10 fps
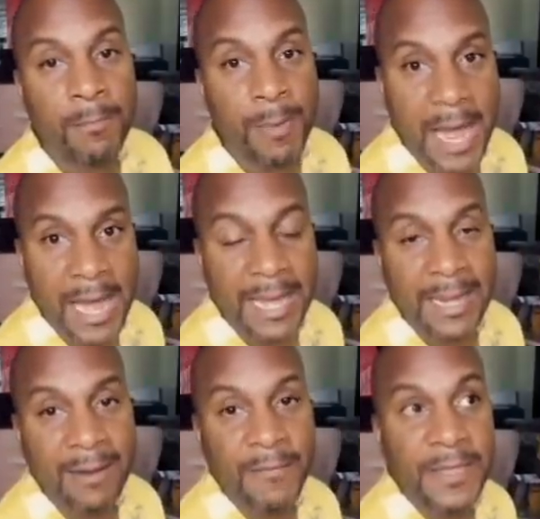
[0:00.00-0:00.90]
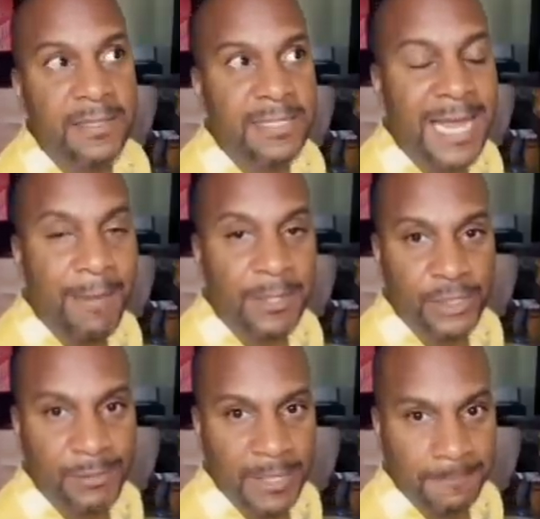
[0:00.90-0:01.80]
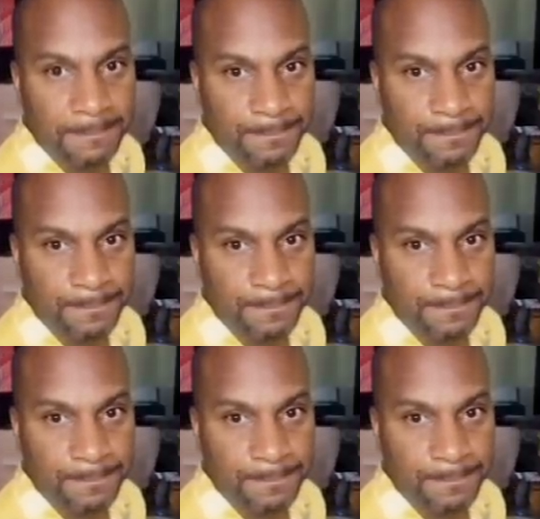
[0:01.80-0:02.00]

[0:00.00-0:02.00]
by the establishment